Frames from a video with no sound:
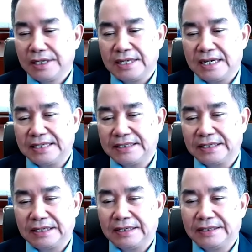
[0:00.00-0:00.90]
that
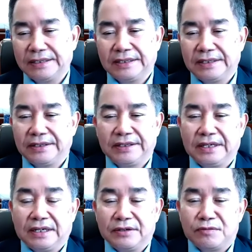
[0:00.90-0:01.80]

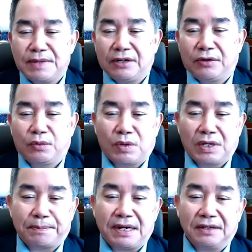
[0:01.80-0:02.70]
no matter
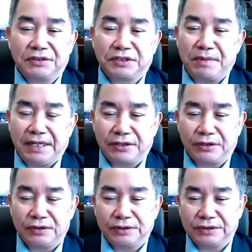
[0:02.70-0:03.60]
what
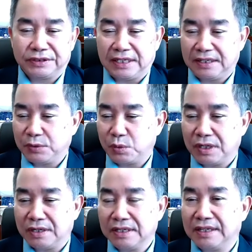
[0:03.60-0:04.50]
policymakers and
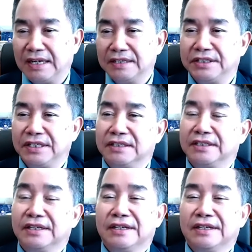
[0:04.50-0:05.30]
where intentioned